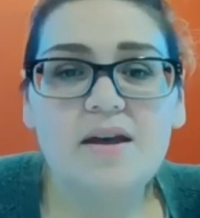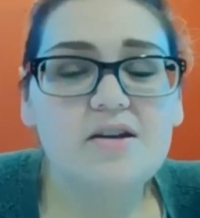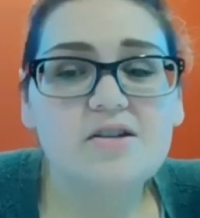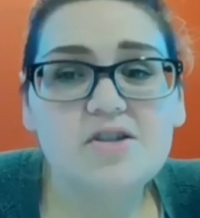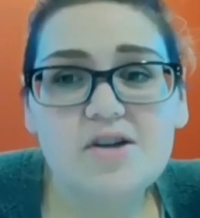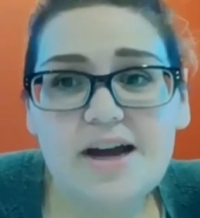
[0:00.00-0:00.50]

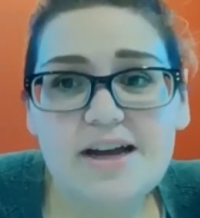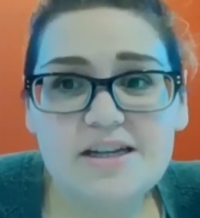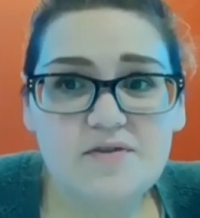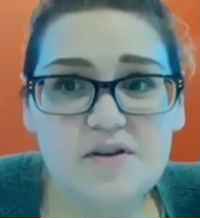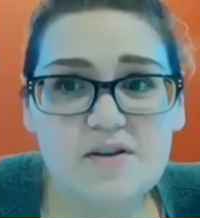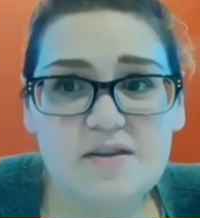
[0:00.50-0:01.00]
You can try
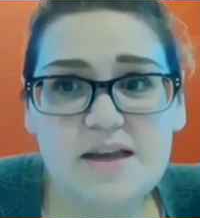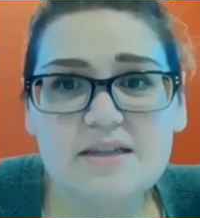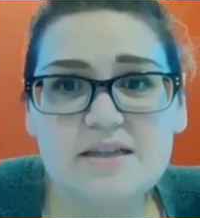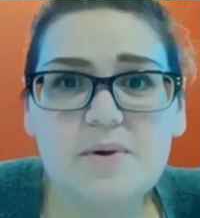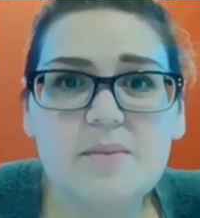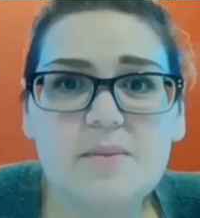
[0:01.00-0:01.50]
different
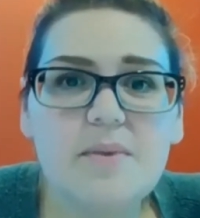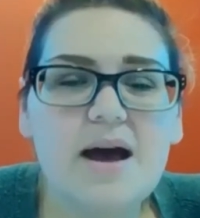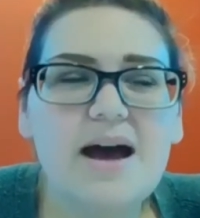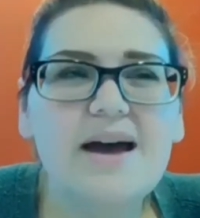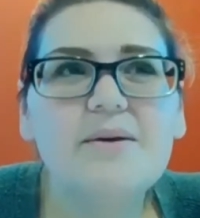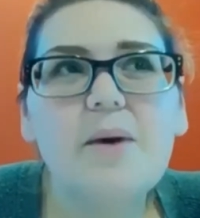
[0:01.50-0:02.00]
things, but
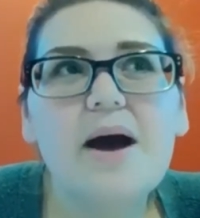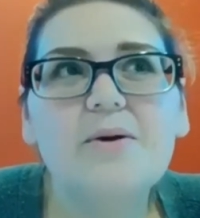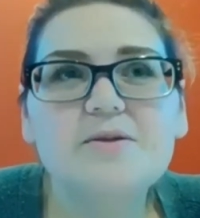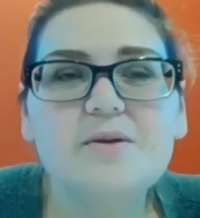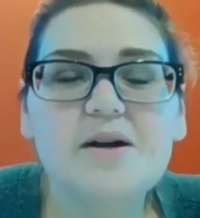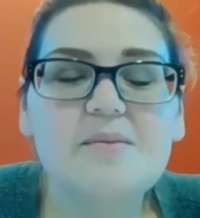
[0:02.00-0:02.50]
I
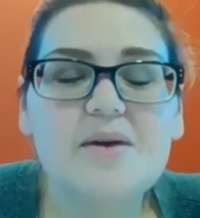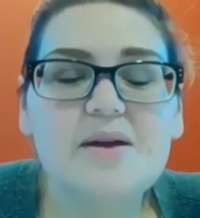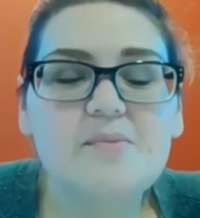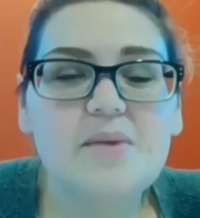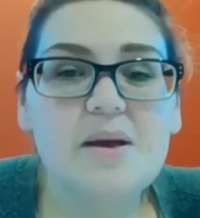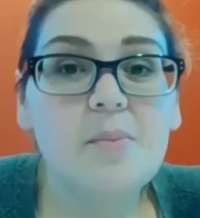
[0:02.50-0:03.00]
always
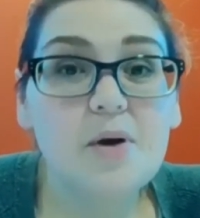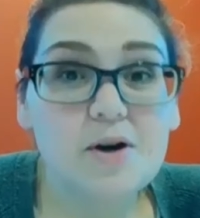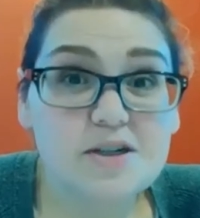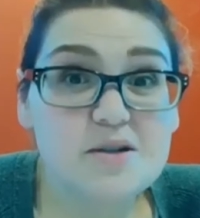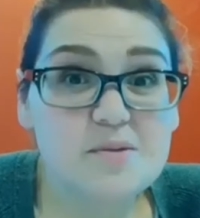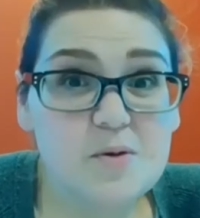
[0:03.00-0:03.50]
recommend being
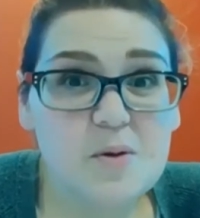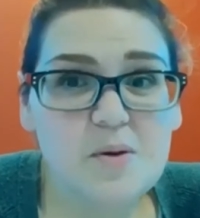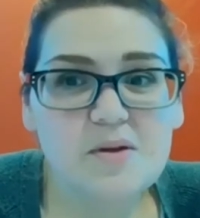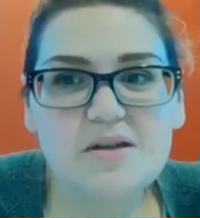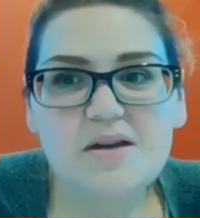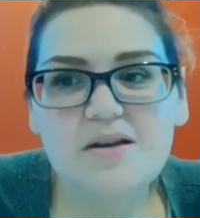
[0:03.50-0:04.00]

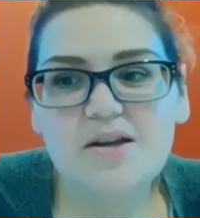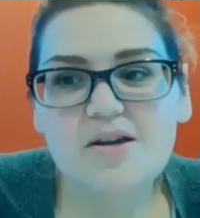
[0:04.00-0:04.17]
personable.